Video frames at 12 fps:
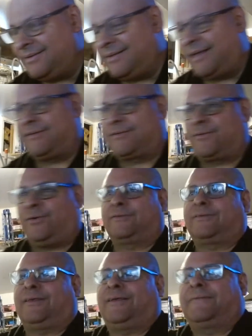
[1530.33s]
That's his call
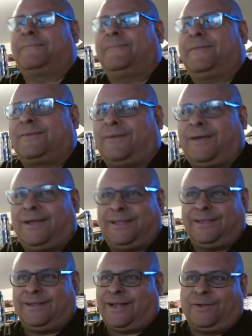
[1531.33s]
sign. So I
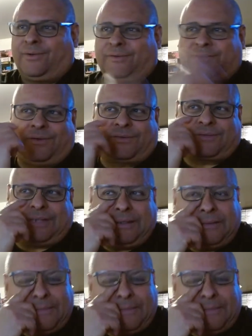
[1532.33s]
know his call sign.